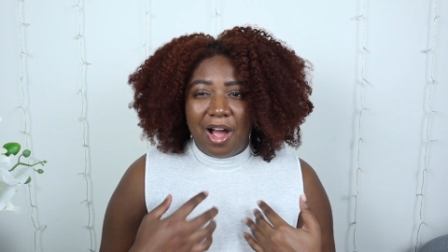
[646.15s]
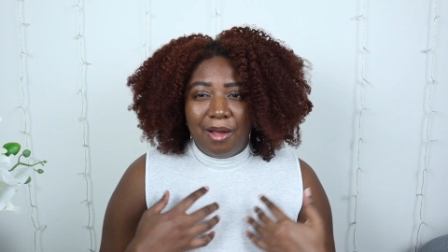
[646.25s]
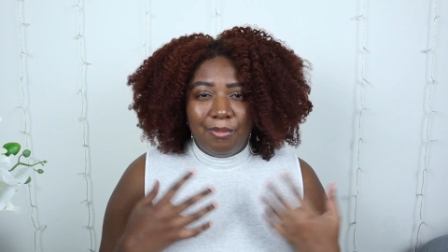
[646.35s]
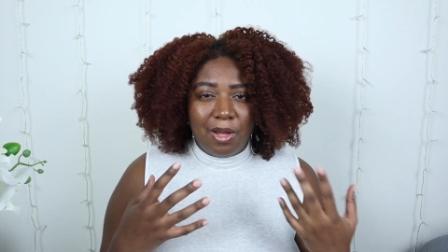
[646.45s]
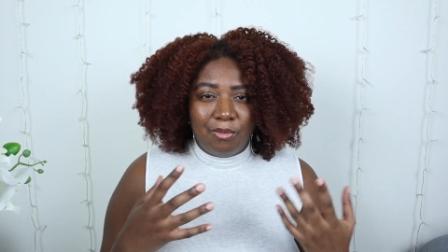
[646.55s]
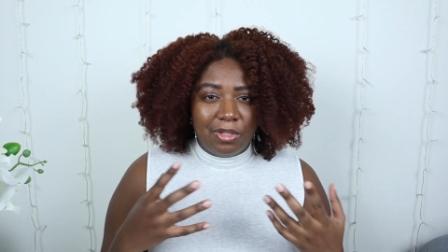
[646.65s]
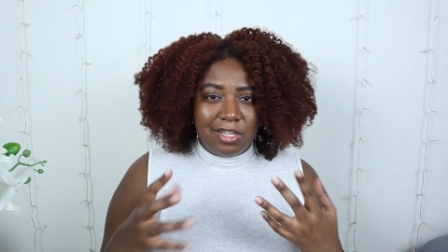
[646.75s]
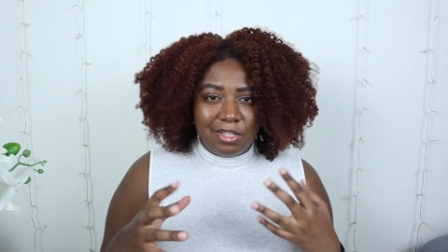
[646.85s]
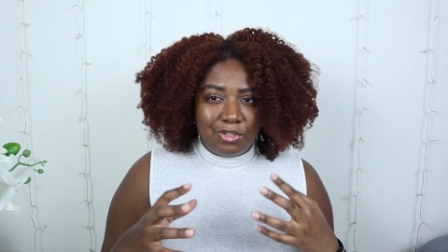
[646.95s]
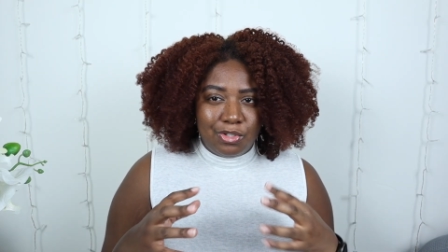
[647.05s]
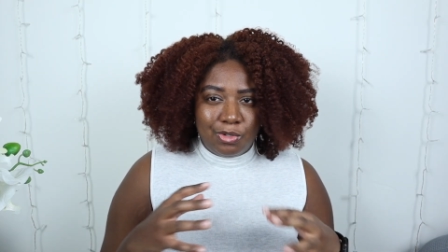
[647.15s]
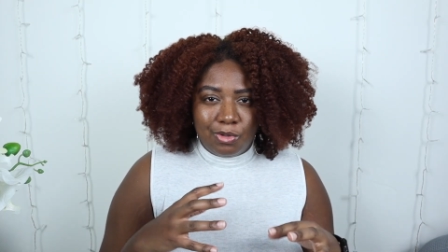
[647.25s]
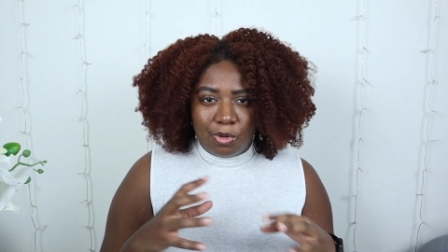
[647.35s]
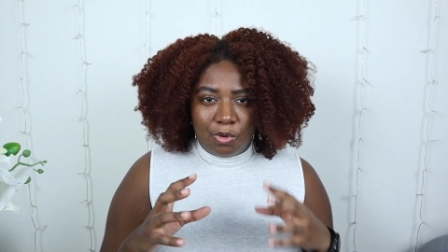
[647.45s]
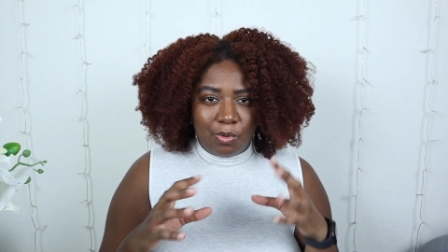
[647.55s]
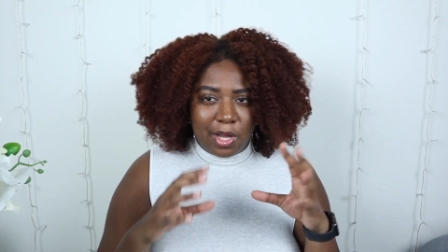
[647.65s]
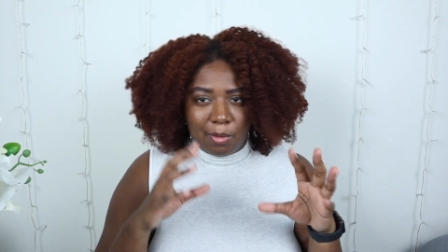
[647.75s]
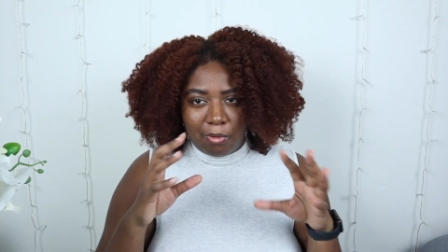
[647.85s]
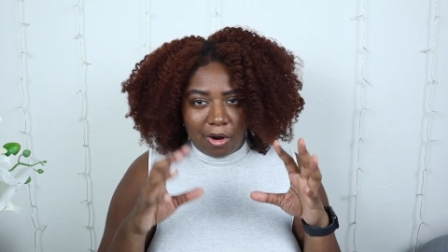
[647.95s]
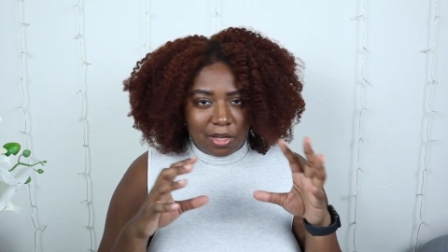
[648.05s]
I'm not really into the whole hair
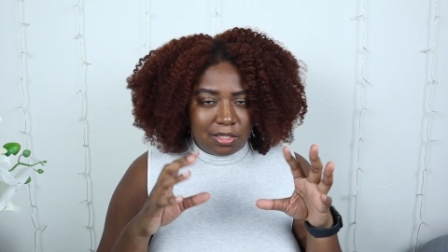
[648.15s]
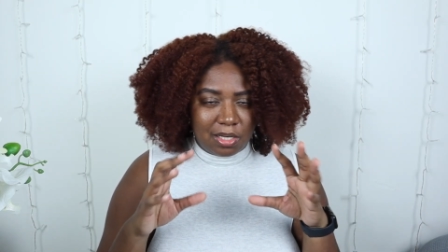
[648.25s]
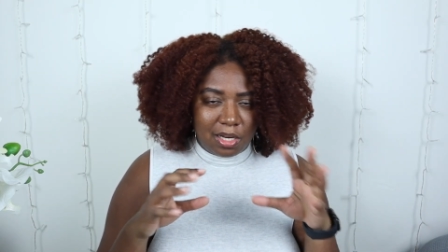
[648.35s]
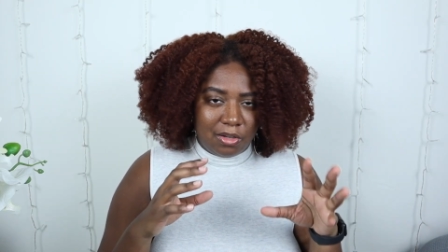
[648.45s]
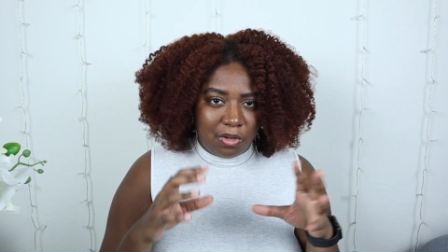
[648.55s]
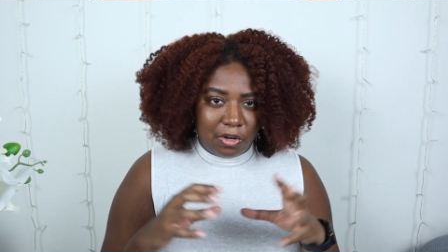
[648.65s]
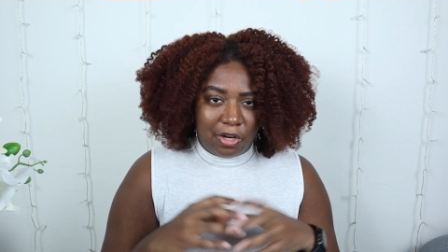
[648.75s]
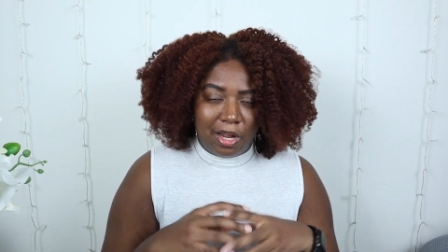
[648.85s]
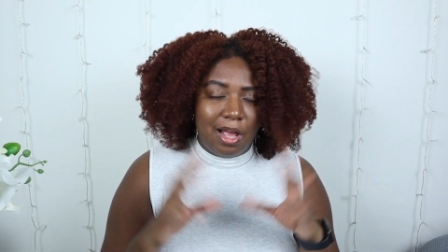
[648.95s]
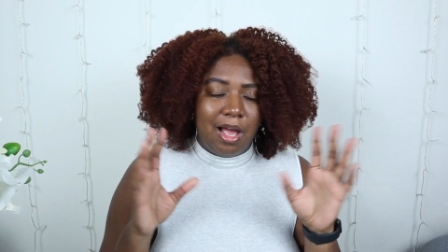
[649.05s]
porosity and learning.